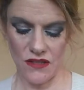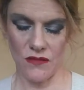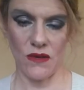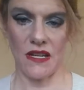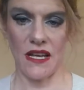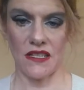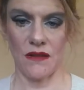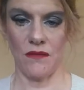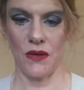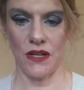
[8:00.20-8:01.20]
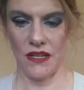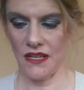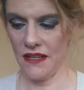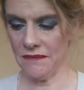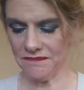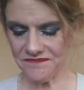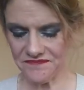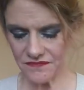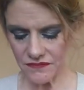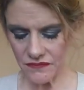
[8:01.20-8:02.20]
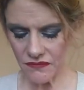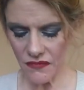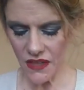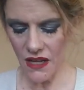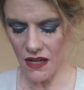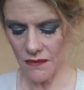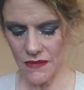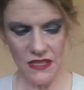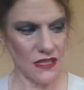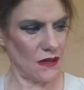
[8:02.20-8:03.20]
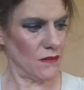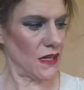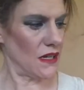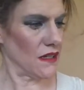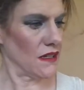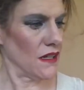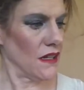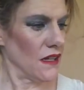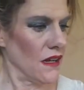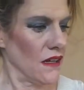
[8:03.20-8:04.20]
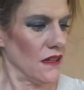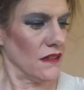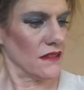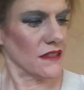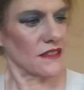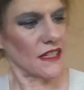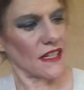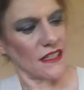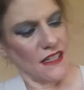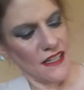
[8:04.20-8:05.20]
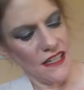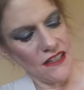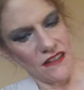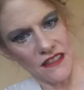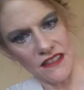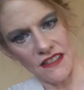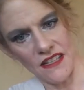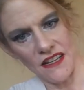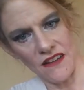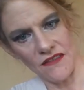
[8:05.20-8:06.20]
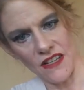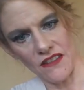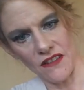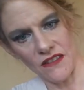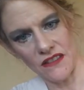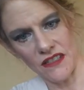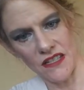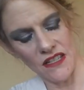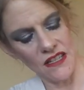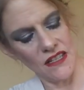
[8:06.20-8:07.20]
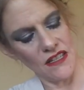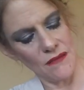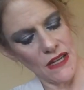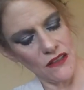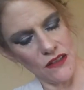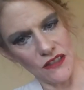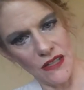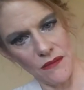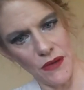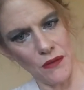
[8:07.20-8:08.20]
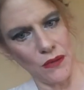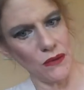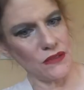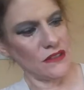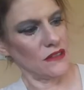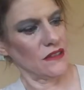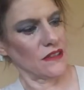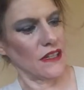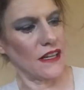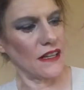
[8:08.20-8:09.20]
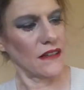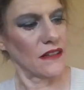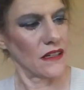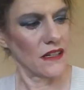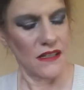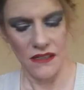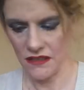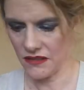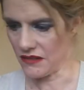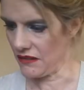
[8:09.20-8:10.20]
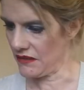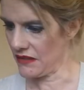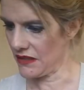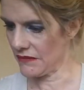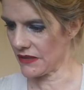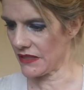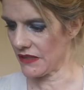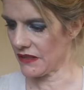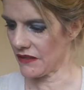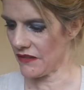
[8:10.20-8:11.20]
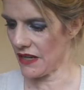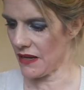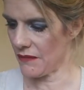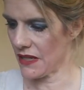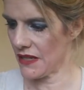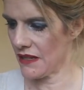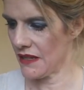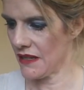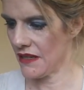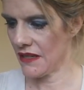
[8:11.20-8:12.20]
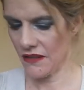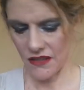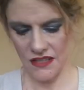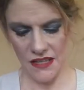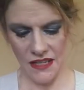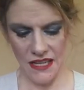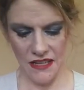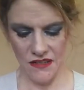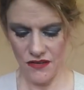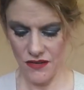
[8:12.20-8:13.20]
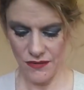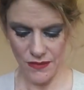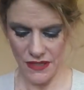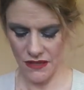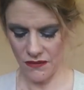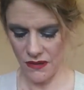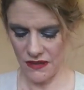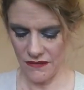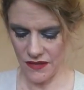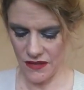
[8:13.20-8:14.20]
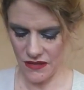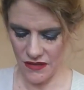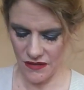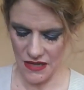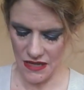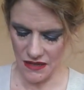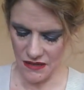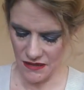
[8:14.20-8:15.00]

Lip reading: you want to actually put in some, it's like I did here. Do you see how I've got those? Make it look like pupils, okay? So I'm gonna grab, again, toothpick, whatever you can.